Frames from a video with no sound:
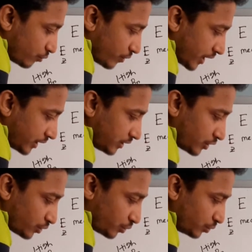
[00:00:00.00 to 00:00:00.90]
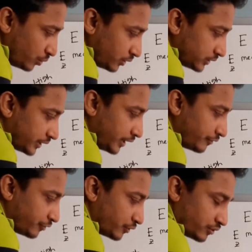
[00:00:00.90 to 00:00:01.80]
1, 2, 3,
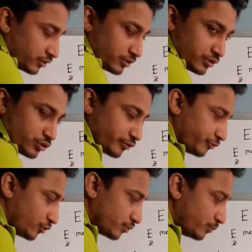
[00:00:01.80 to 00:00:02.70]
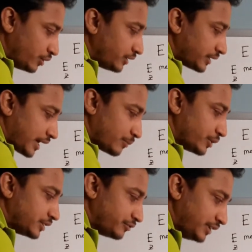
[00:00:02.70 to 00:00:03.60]
4. So 4 bond,
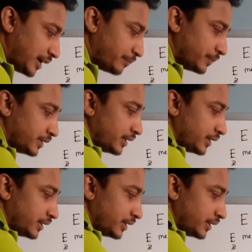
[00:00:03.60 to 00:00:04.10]
carbon is filled up.